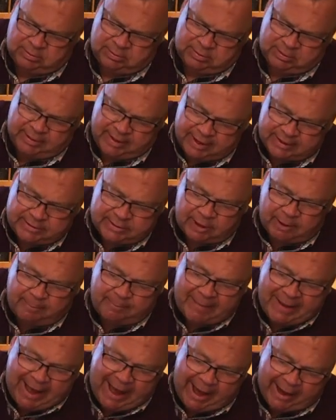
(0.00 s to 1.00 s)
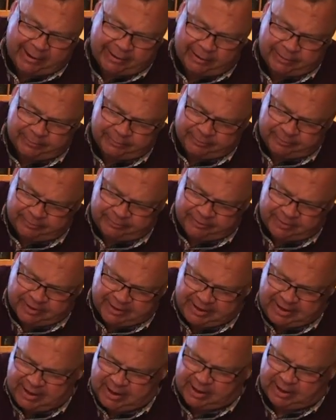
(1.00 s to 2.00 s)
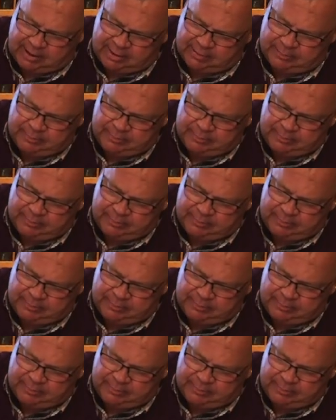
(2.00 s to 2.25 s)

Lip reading: So that's our batter for the cake.